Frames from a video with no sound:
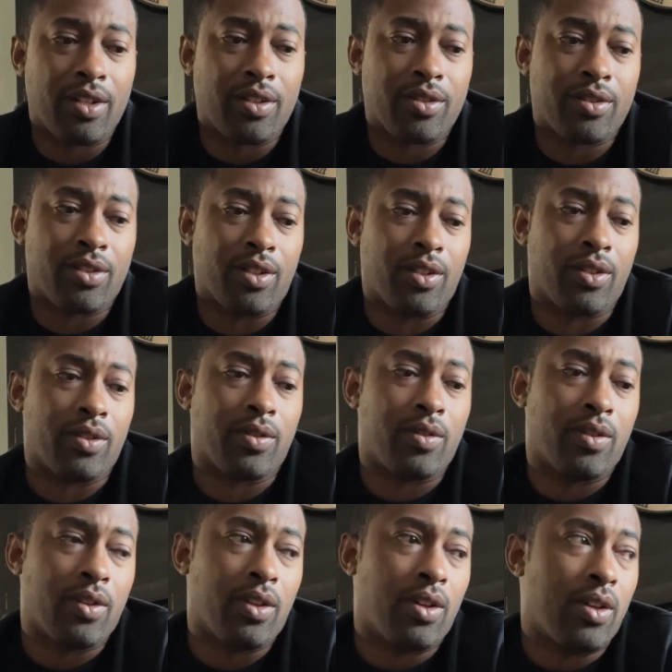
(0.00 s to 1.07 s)
So
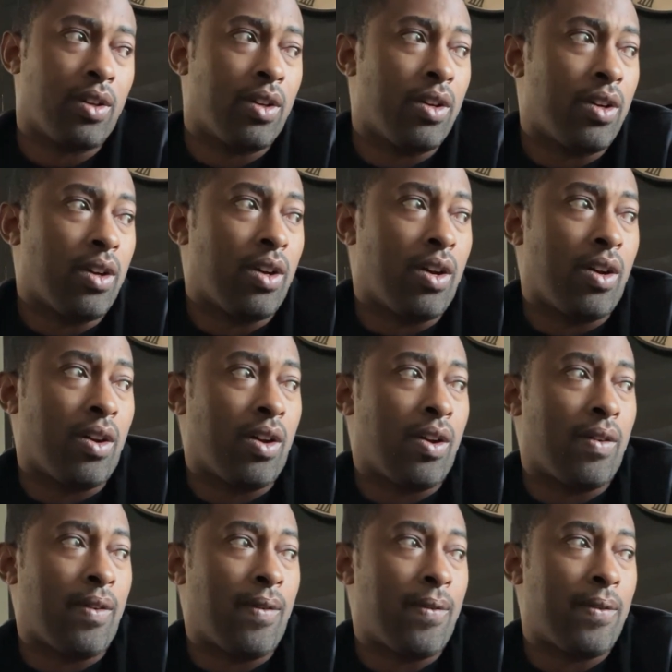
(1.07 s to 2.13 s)

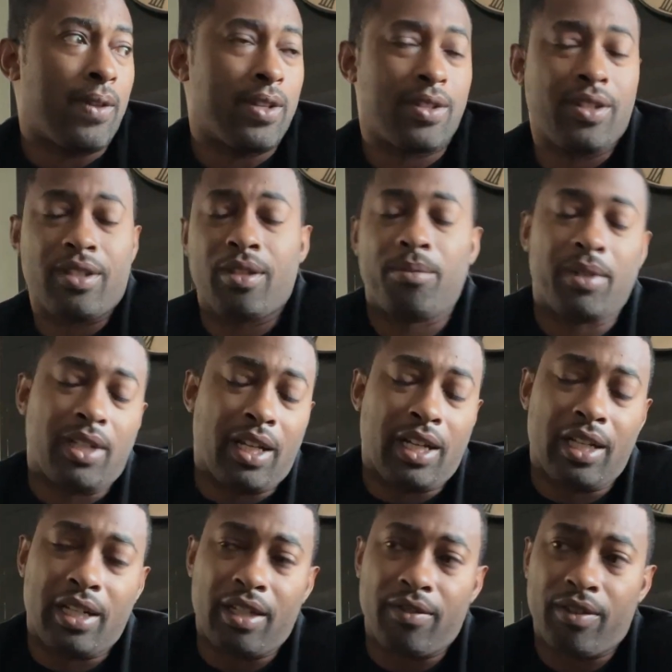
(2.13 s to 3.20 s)
this is the
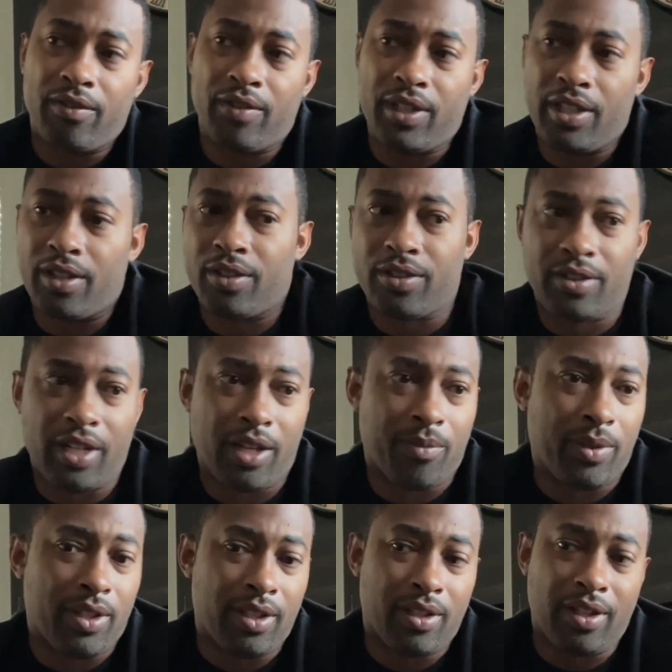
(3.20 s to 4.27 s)
beginning of a video
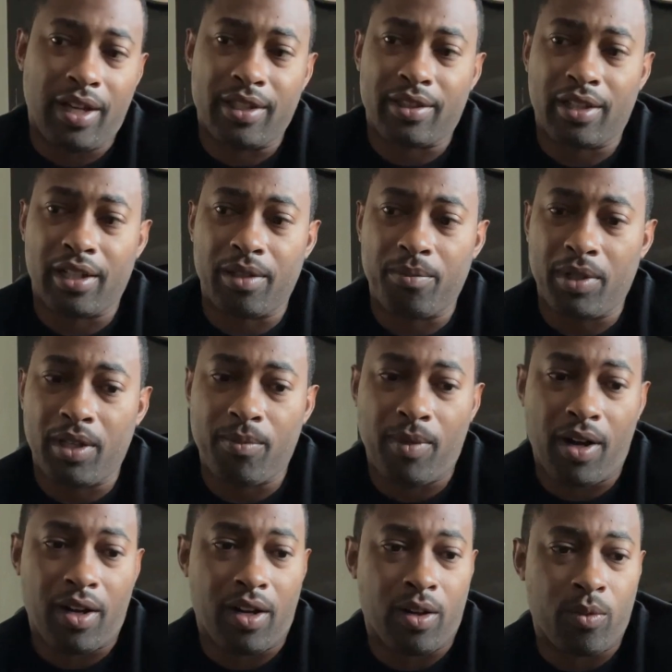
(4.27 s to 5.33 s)
segment that's going to be
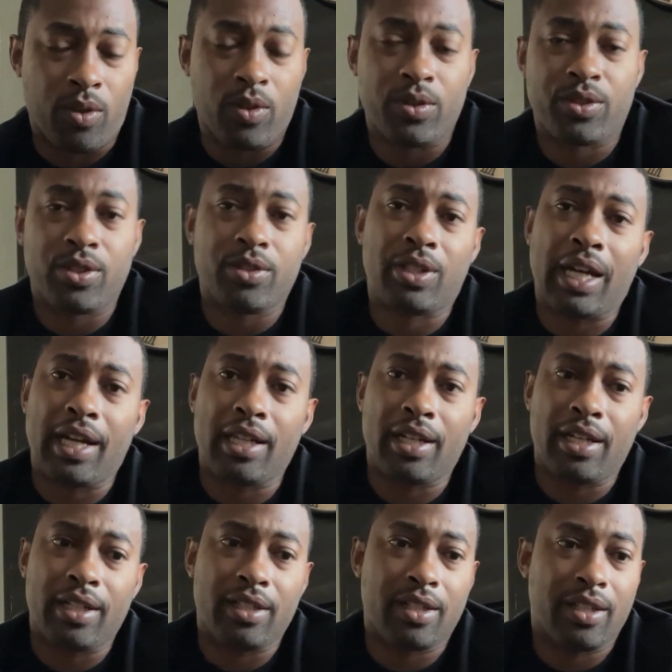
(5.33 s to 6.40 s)
about our road to
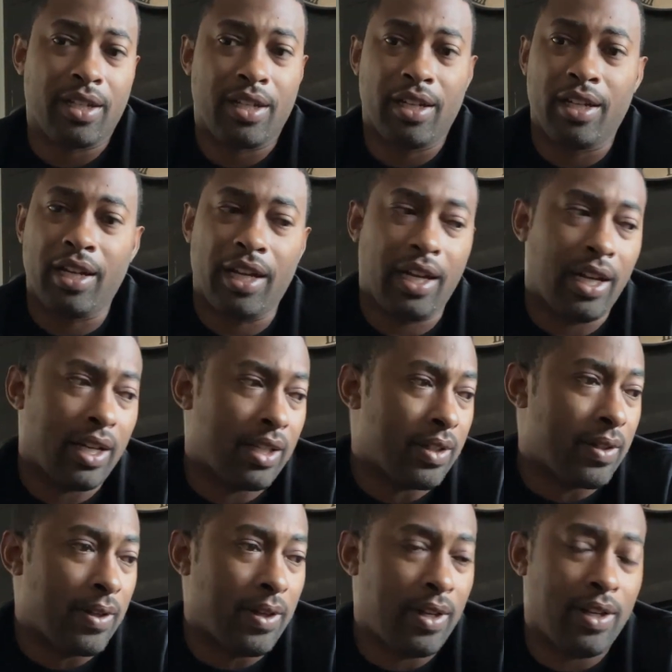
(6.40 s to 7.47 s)
Thailand, and
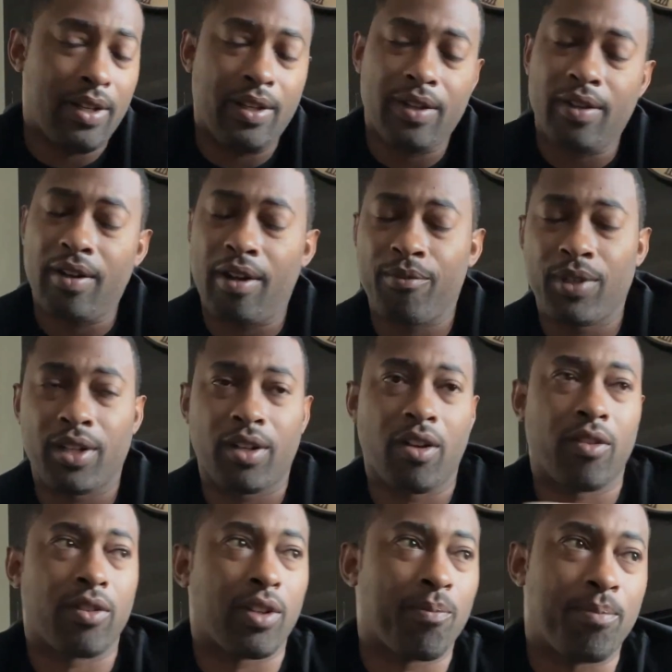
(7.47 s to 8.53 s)
I'm going to go
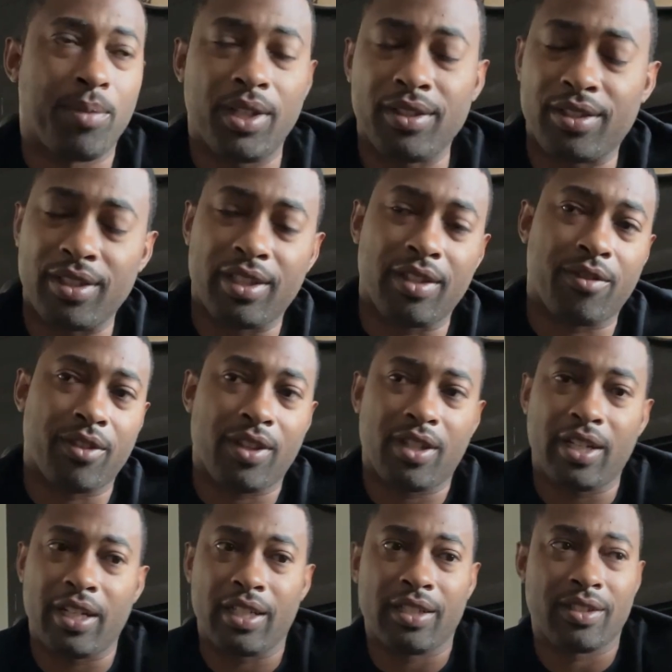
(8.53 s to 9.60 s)
over a bunch of different
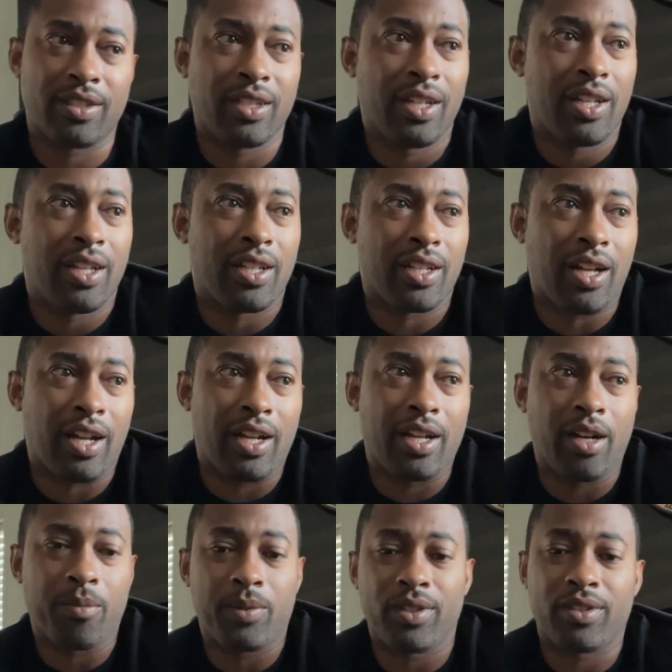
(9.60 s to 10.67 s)
things that kind of
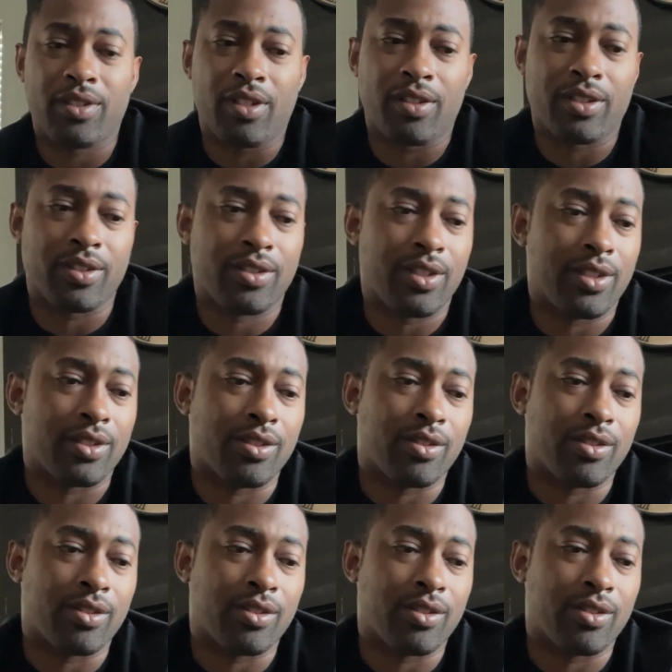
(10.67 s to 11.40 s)
helped us in our decision.